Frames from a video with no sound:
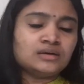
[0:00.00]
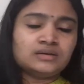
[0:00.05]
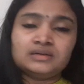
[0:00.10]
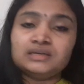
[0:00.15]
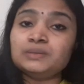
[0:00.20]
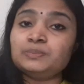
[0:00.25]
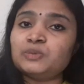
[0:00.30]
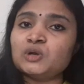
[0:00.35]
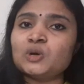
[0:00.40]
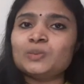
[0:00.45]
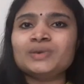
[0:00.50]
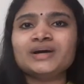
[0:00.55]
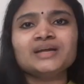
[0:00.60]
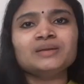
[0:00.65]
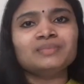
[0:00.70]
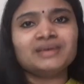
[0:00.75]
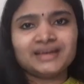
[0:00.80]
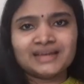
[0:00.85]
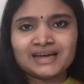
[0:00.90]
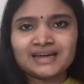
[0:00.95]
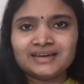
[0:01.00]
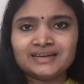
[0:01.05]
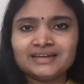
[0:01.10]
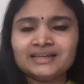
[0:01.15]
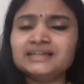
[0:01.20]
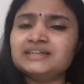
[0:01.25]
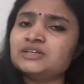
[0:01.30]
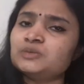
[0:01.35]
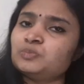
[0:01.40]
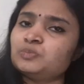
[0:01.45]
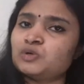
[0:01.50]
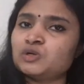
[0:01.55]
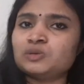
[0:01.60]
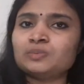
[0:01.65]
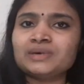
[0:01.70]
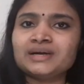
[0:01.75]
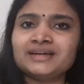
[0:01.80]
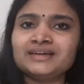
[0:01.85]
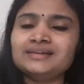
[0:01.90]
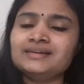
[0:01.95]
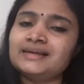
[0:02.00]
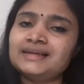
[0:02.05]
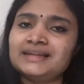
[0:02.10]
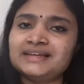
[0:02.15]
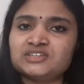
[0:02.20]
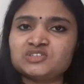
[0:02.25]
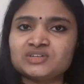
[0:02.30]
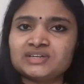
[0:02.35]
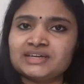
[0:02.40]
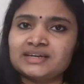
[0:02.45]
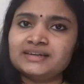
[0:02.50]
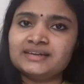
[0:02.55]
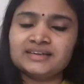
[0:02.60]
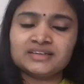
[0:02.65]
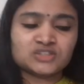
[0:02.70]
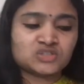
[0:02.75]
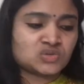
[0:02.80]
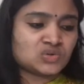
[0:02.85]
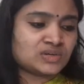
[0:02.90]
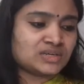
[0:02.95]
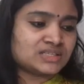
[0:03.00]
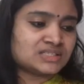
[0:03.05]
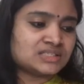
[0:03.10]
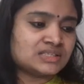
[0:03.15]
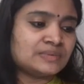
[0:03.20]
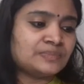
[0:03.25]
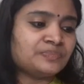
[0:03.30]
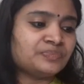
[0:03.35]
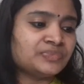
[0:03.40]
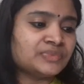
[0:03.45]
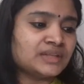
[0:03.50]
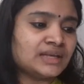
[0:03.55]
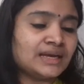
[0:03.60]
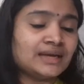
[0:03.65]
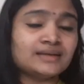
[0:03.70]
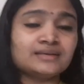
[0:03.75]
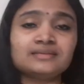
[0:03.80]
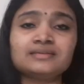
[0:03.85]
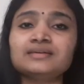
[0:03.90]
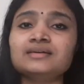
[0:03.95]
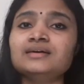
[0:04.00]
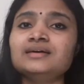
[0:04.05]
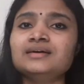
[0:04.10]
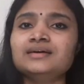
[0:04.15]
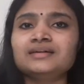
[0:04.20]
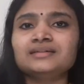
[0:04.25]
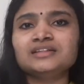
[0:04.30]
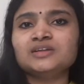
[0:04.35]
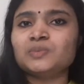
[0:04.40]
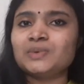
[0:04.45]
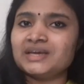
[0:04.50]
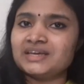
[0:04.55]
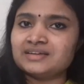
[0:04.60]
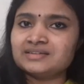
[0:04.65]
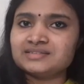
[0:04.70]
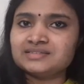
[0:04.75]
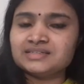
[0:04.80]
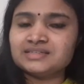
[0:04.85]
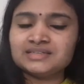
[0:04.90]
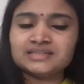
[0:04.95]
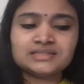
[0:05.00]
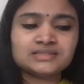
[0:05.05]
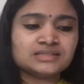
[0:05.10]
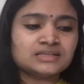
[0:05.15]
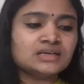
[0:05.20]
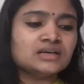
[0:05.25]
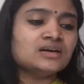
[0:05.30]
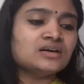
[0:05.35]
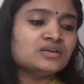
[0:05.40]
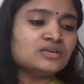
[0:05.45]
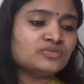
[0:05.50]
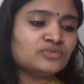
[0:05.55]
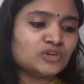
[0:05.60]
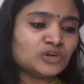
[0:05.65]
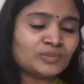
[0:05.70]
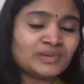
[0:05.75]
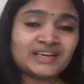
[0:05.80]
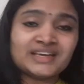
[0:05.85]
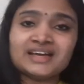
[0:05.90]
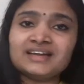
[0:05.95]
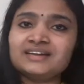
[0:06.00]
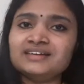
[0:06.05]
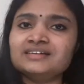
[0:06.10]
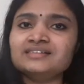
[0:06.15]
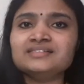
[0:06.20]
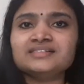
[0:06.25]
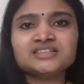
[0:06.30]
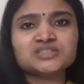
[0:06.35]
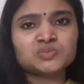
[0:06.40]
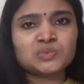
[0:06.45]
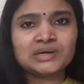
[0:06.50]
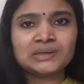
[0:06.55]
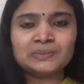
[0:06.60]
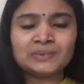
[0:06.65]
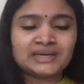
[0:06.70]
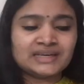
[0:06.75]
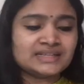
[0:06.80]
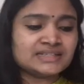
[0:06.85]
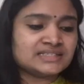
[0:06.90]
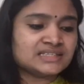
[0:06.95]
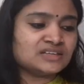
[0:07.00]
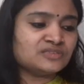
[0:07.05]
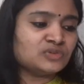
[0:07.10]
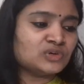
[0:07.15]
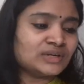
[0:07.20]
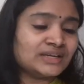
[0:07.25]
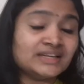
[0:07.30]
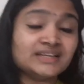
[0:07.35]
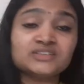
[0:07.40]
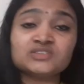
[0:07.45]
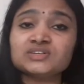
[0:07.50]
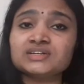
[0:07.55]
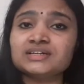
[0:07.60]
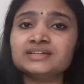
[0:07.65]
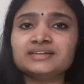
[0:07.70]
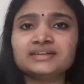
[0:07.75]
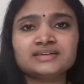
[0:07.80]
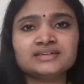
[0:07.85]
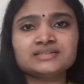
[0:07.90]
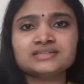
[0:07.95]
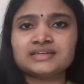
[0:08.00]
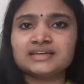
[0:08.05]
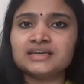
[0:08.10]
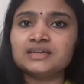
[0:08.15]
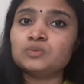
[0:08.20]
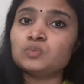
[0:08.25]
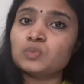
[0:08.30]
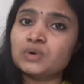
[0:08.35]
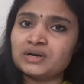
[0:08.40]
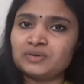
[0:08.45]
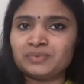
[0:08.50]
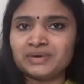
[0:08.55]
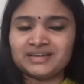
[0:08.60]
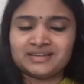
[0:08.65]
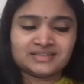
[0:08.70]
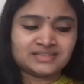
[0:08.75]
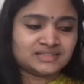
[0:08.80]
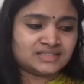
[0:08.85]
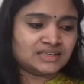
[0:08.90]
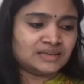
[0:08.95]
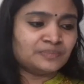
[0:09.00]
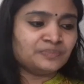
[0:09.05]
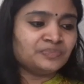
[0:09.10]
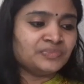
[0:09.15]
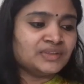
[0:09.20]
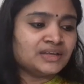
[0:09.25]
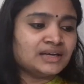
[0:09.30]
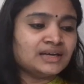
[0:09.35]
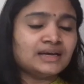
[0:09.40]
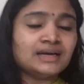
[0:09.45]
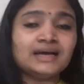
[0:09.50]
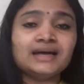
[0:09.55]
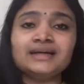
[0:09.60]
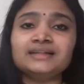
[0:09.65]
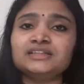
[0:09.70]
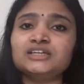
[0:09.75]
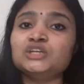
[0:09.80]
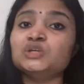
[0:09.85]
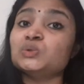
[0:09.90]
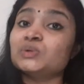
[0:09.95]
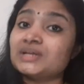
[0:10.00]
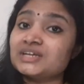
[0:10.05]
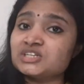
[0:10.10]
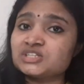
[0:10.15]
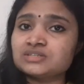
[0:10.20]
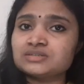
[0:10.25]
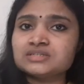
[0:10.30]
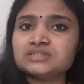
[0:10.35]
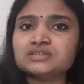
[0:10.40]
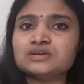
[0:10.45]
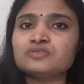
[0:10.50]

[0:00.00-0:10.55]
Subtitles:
diploma in mechanical and diploma in electrical and electronics. And the vacancy is, for mechanical there is 1 vacancy, and for electrical there is again 1 vacancy. And the duration is